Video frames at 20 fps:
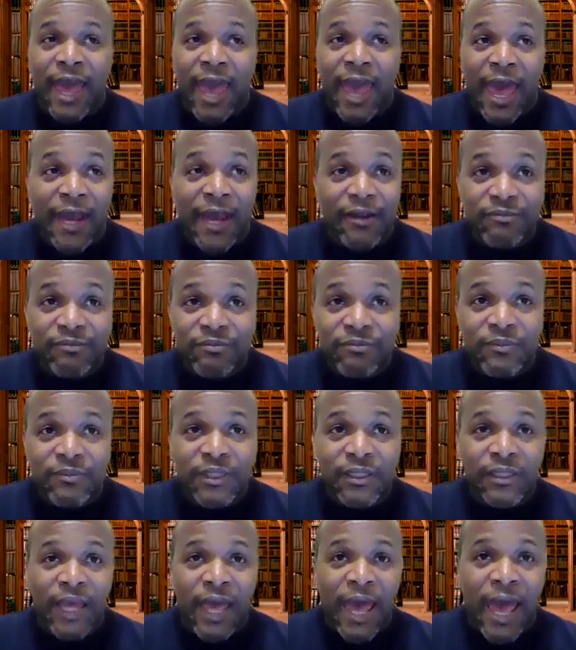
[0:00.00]

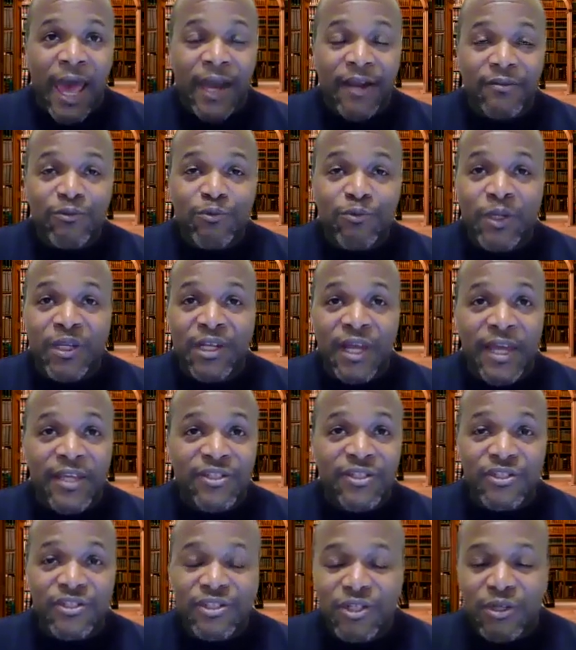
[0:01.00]
Adam's
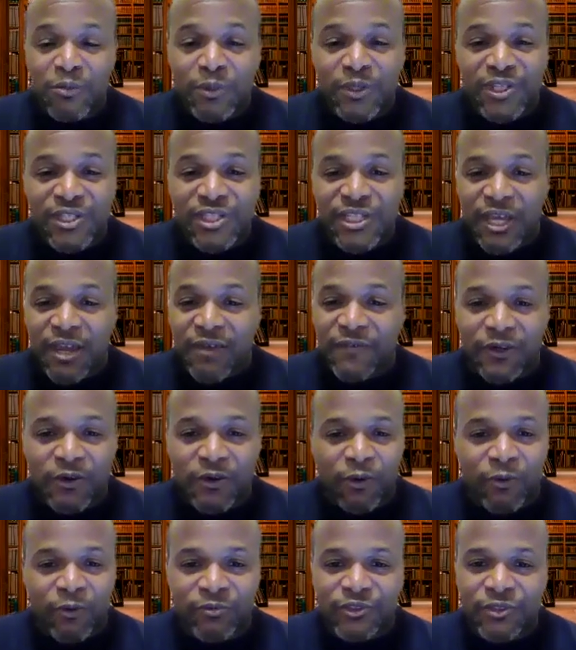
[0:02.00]
relationship was
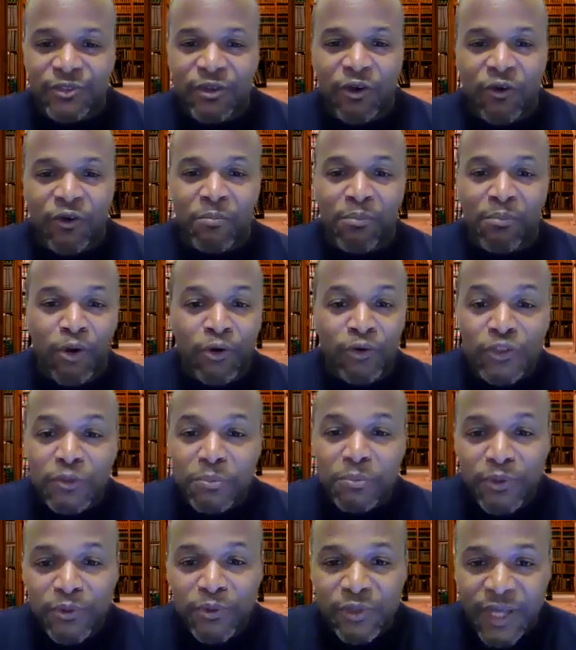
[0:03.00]
severed on
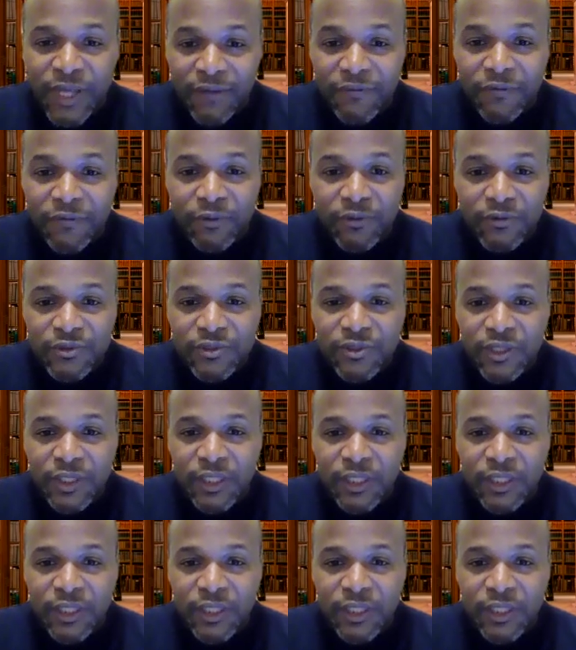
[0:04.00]
multiple levels.